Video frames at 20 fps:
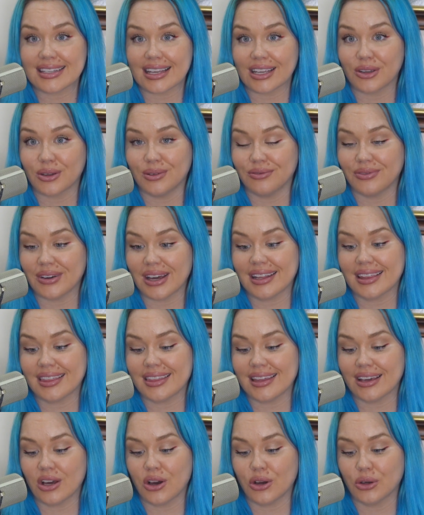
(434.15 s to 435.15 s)
I couldn't find a
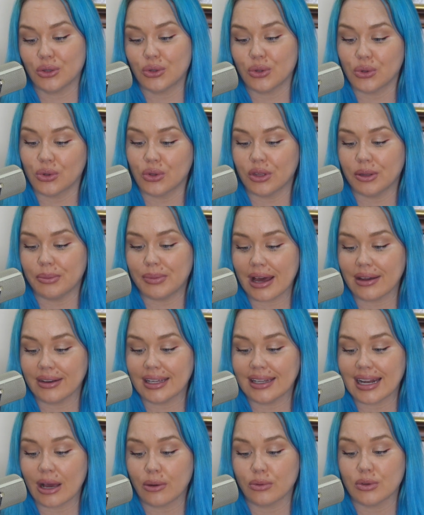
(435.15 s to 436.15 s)
thing on Google about
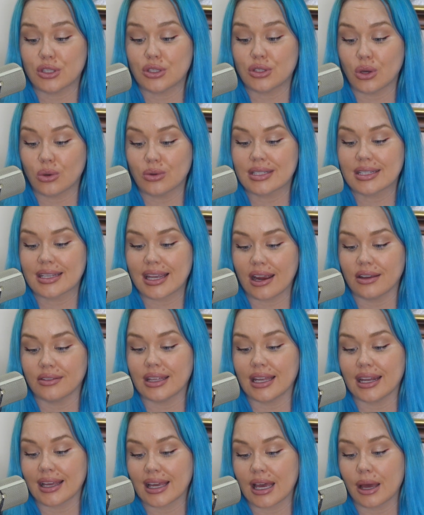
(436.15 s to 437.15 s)
it. I was so scared
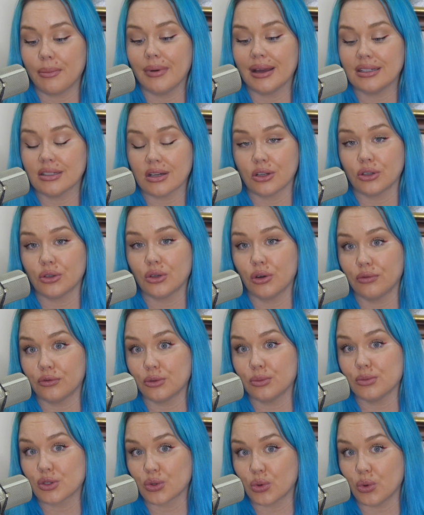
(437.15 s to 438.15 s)
that I kept my daughter home
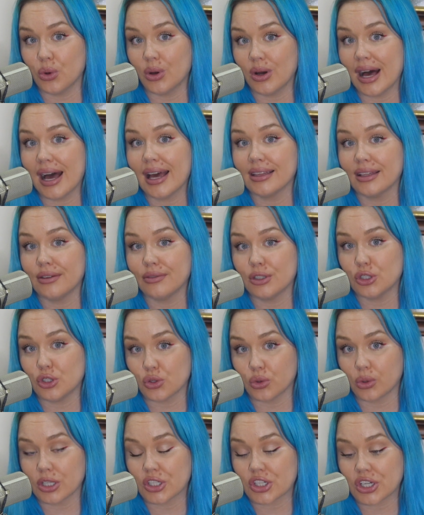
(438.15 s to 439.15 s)
from school. I live in
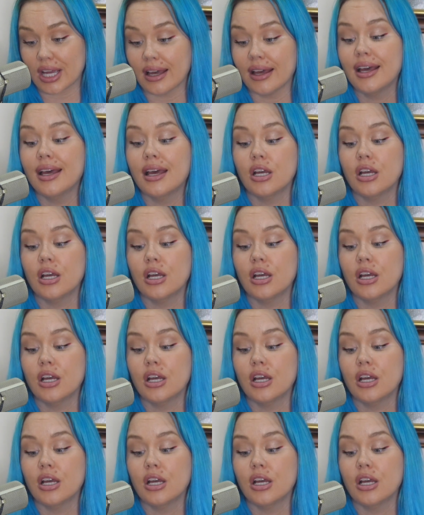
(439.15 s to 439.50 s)
Georgia.